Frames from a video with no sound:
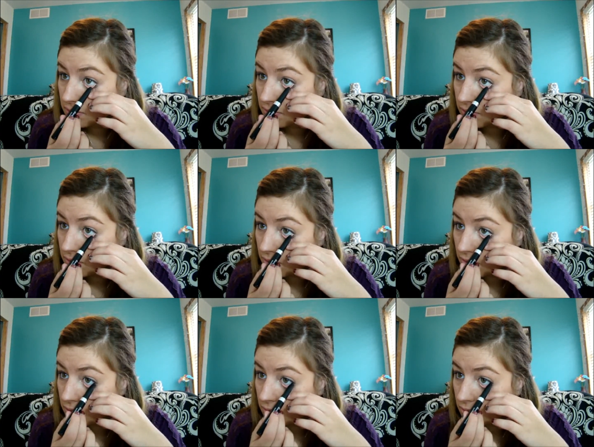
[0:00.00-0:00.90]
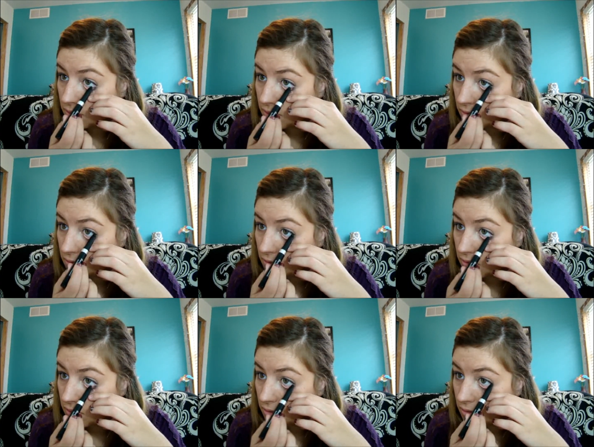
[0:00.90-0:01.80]

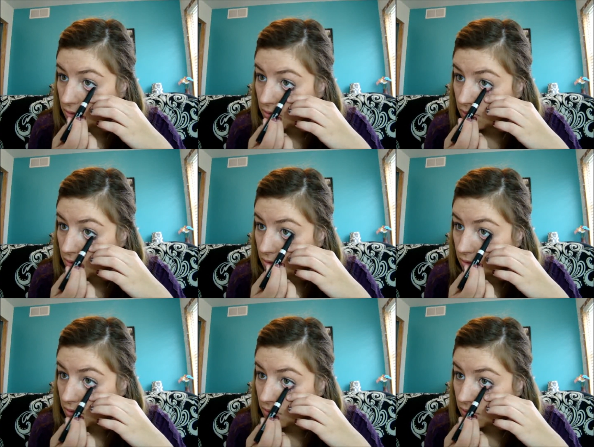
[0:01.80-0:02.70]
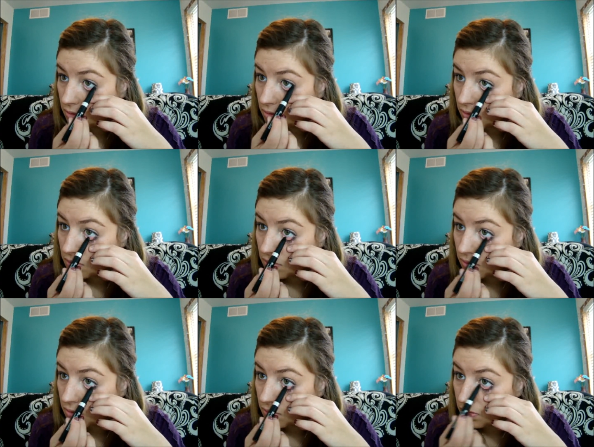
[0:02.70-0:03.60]

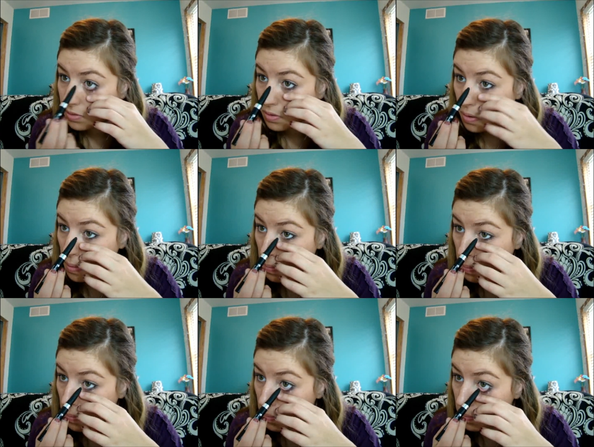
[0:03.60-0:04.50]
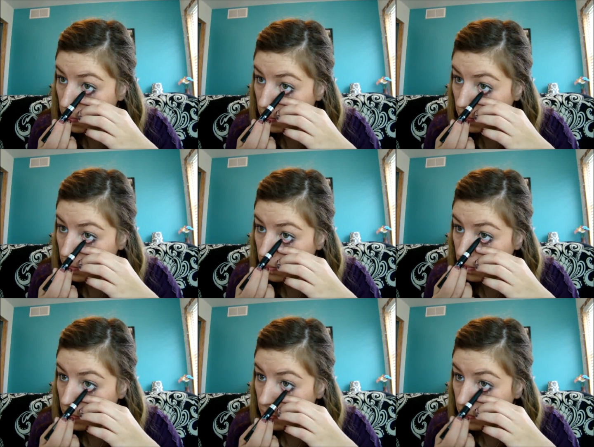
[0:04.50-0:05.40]

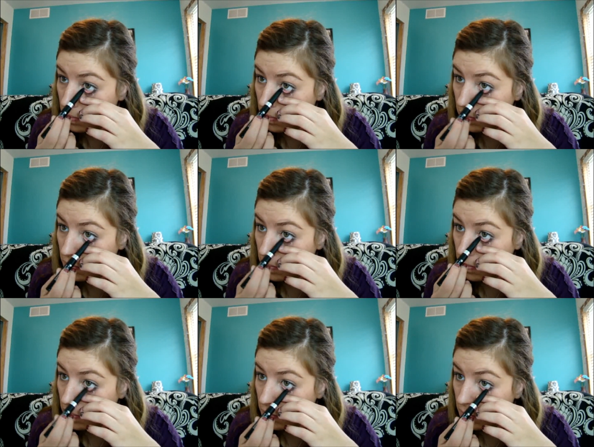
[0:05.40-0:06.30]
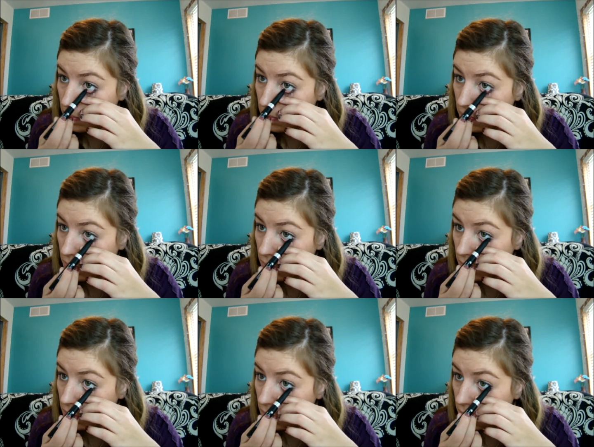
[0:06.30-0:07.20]

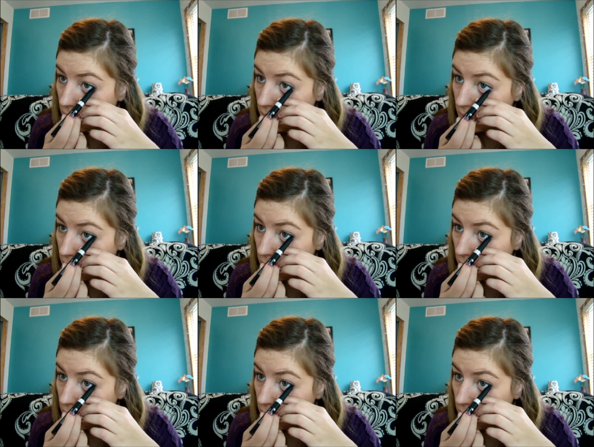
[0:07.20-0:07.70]
(silence)